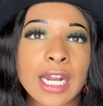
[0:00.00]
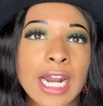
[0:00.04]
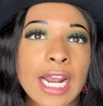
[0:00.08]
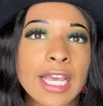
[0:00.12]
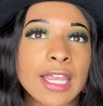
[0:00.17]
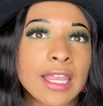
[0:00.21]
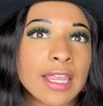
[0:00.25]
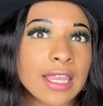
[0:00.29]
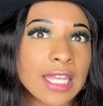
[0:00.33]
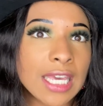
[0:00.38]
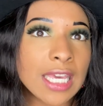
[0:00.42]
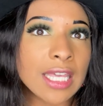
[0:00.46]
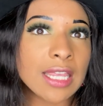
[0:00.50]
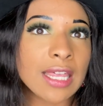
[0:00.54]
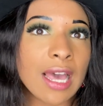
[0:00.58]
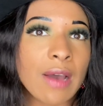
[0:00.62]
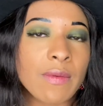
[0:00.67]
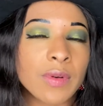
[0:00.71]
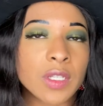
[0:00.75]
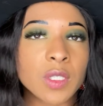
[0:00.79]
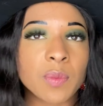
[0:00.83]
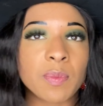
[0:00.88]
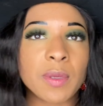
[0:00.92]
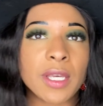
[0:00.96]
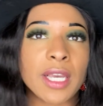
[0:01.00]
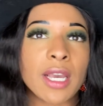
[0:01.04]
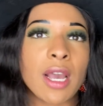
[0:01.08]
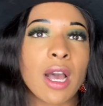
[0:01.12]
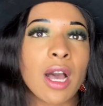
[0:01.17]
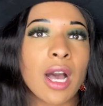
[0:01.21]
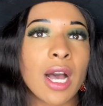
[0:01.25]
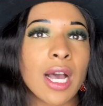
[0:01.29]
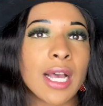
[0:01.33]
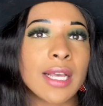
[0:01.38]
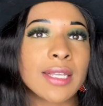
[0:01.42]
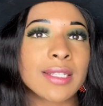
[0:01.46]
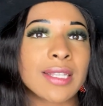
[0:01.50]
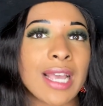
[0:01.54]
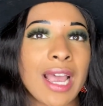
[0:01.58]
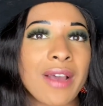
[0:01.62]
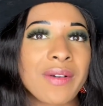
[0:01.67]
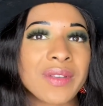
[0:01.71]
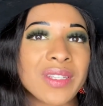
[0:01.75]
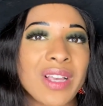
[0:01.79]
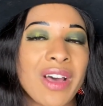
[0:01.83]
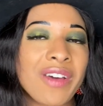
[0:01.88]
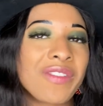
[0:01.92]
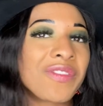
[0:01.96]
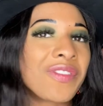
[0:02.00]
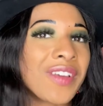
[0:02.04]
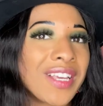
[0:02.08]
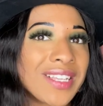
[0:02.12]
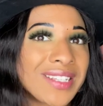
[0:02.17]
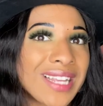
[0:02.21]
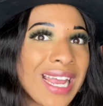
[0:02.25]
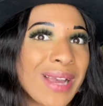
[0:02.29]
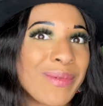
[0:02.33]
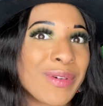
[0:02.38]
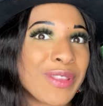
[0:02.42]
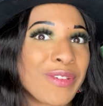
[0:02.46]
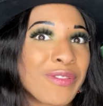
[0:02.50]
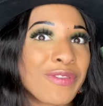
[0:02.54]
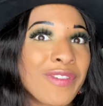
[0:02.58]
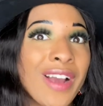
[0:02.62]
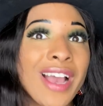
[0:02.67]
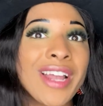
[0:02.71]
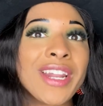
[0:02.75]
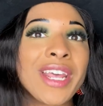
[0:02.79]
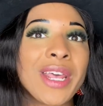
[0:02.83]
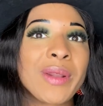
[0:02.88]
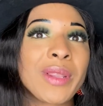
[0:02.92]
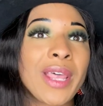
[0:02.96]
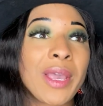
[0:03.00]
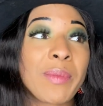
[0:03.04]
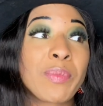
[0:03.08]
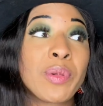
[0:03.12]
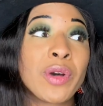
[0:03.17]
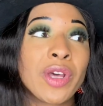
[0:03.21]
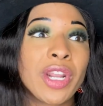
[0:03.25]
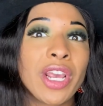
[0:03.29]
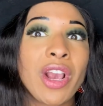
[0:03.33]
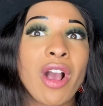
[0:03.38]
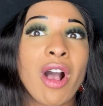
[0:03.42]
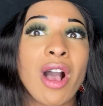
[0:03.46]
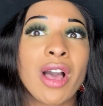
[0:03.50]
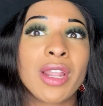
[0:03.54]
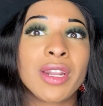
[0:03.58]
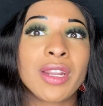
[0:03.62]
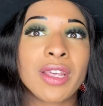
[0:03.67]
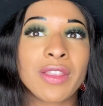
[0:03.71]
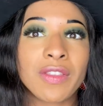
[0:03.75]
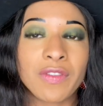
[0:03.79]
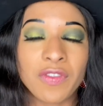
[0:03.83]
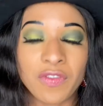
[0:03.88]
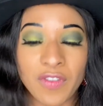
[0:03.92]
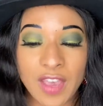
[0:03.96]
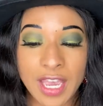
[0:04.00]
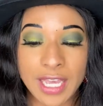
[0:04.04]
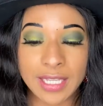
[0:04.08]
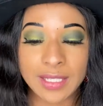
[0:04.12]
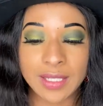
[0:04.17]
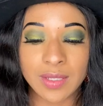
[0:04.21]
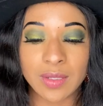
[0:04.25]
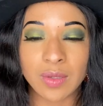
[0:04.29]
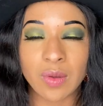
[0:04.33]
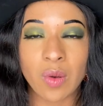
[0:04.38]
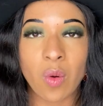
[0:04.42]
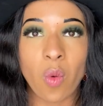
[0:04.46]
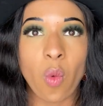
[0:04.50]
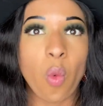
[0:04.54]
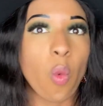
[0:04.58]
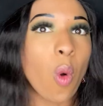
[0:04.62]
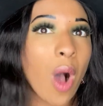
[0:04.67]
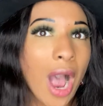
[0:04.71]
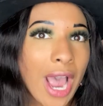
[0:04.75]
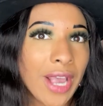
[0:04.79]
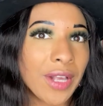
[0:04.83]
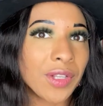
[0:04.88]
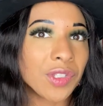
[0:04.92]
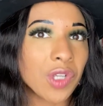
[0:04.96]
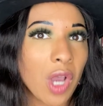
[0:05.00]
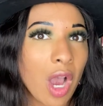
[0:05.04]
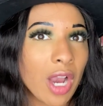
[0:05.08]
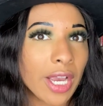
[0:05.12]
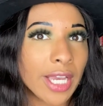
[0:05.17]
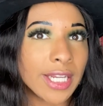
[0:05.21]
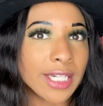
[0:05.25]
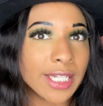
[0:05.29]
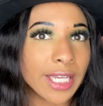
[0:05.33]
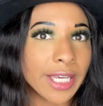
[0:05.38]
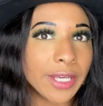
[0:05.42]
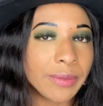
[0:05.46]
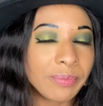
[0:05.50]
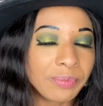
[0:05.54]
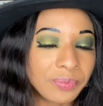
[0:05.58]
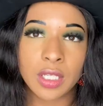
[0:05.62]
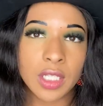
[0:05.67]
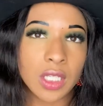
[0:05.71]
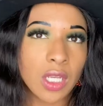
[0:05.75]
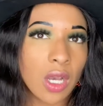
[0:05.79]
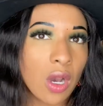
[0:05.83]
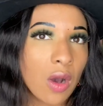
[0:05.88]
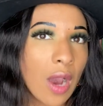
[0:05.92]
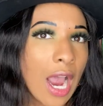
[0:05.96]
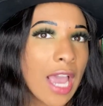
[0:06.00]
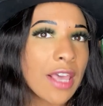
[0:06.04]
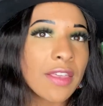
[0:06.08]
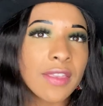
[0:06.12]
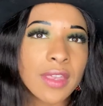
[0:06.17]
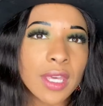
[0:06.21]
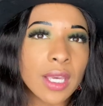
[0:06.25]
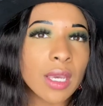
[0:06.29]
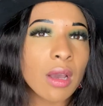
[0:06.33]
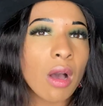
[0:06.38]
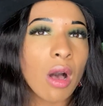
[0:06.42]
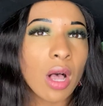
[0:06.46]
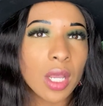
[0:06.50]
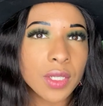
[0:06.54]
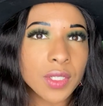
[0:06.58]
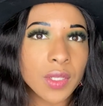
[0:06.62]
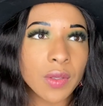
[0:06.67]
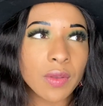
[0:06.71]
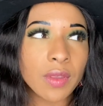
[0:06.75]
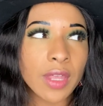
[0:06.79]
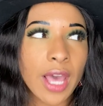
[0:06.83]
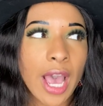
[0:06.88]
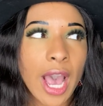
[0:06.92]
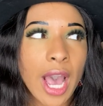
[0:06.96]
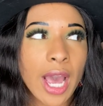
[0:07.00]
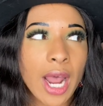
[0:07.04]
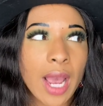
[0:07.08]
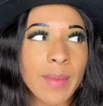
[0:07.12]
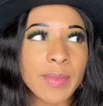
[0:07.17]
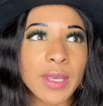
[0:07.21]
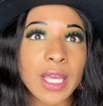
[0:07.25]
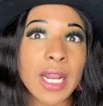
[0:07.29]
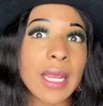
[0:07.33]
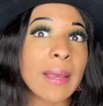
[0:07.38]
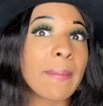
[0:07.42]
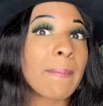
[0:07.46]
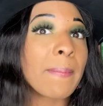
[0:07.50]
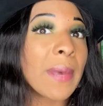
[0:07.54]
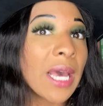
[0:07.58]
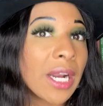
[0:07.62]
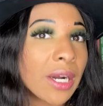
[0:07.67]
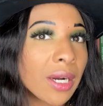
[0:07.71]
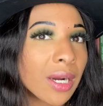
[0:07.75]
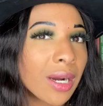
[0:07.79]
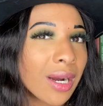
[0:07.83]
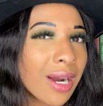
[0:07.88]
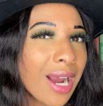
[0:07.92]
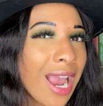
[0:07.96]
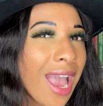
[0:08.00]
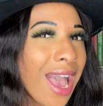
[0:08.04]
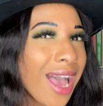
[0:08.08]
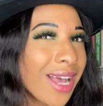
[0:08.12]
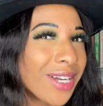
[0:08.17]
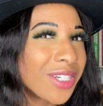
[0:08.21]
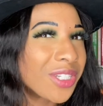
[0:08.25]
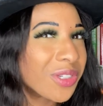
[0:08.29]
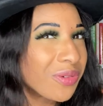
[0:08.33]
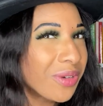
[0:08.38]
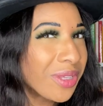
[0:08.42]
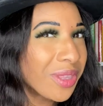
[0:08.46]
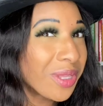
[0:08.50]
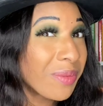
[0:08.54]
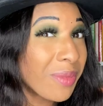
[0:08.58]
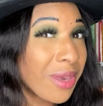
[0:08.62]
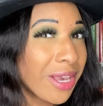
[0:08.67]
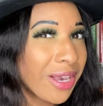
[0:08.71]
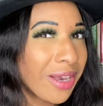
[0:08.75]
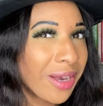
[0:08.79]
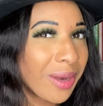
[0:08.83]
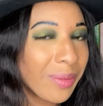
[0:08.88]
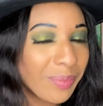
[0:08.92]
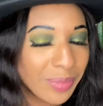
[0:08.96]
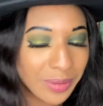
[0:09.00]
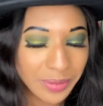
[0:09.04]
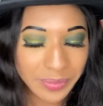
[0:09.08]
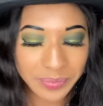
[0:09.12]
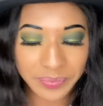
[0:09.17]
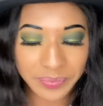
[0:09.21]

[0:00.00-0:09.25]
I think that was because I was on FaceTime with a friend and like putting on the face while talking to him. So I think also that I'm getting better at doing the makeup.